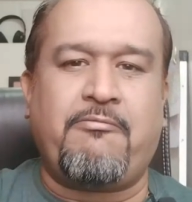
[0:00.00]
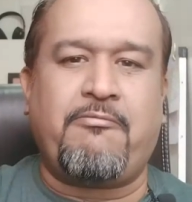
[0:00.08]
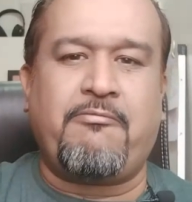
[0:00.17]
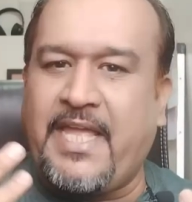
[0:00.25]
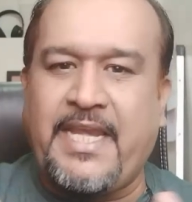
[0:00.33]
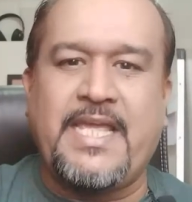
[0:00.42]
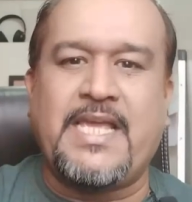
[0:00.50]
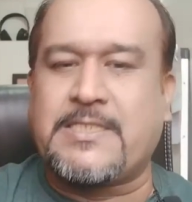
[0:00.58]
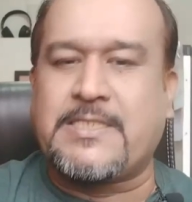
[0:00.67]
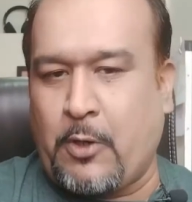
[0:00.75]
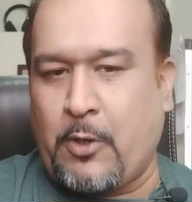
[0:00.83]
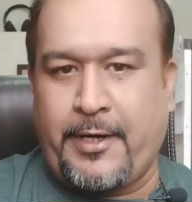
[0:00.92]

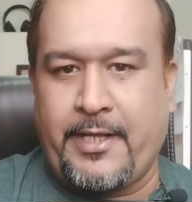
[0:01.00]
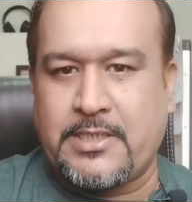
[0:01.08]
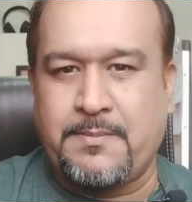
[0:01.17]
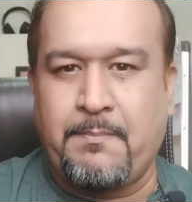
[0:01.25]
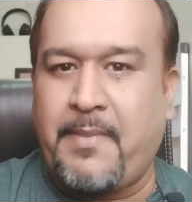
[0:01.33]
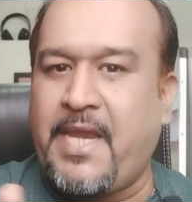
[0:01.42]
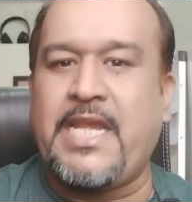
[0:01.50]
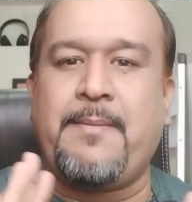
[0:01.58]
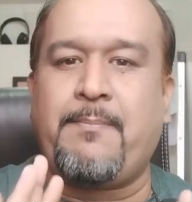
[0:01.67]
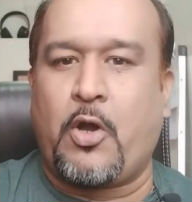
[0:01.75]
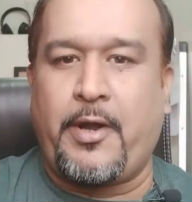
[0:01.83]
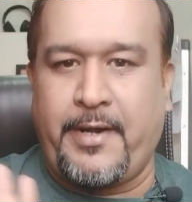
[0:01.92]
various products,
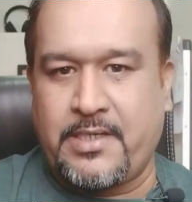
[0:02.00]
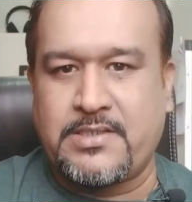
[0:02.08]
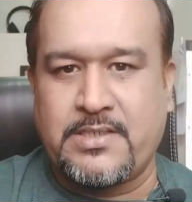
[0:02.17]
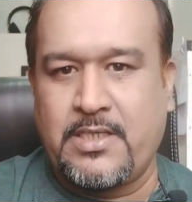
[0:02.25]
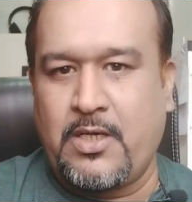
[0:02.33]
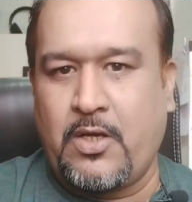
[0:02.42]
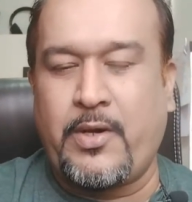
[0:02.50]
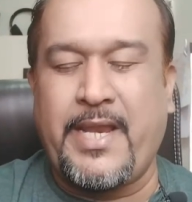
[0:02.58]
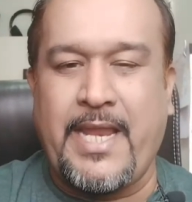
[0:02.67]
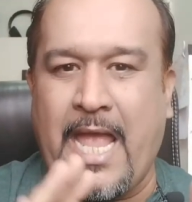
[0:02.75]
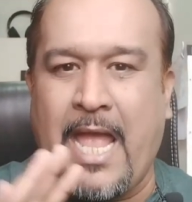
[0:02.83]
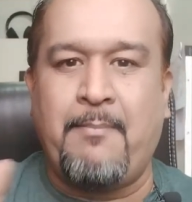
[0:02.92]
many products.
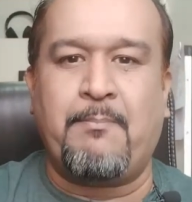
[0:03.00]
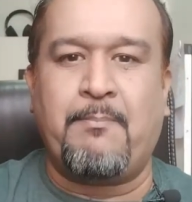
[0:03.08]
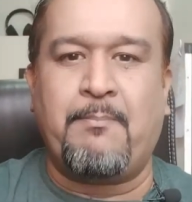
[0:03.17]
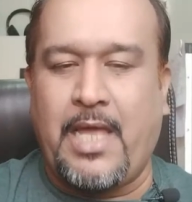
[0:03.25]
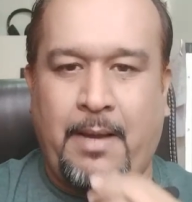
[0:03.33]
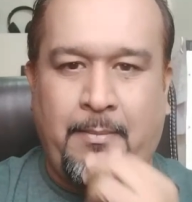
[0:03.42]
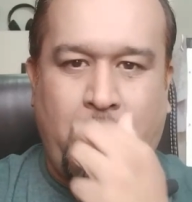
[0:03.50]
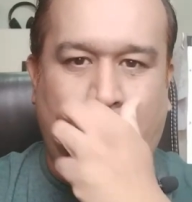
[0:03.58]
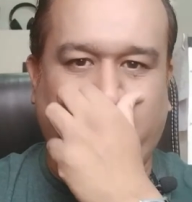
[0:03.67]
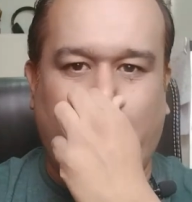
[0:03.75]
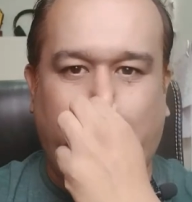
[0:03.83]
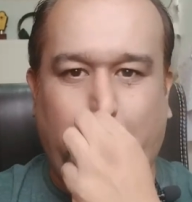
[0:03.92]
Okay, ample
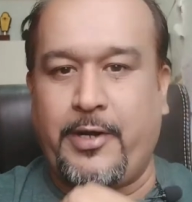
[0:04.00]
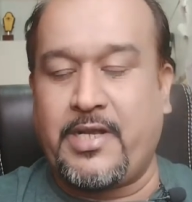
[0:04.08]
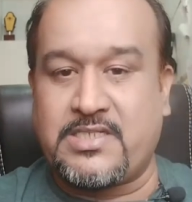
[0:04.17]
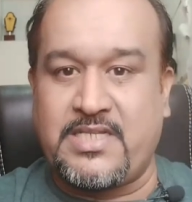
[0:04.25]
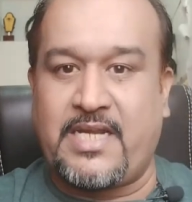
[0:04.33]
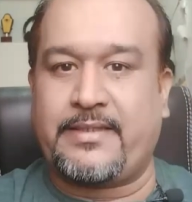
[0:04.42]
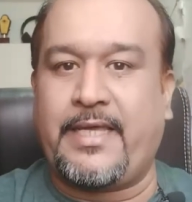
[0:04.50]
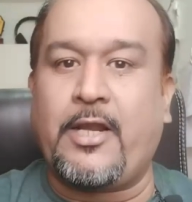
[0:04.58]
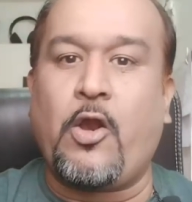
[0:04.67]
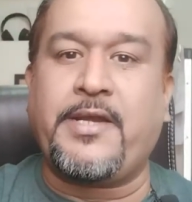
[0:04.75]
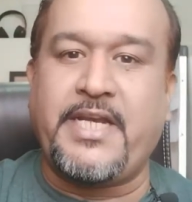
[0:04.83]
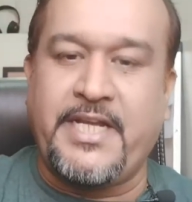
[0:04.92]
amount of products are there
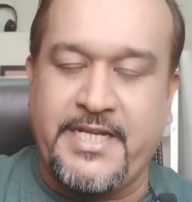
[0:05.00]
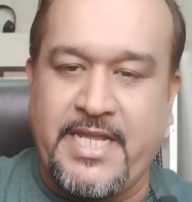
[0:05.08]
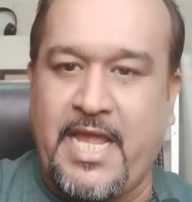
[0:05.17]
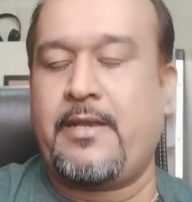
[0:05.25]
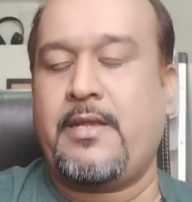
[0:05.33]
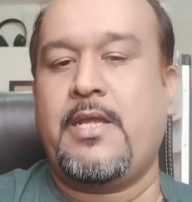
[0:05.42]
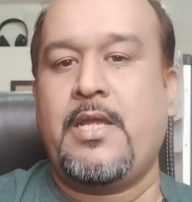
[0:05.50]
on EDI.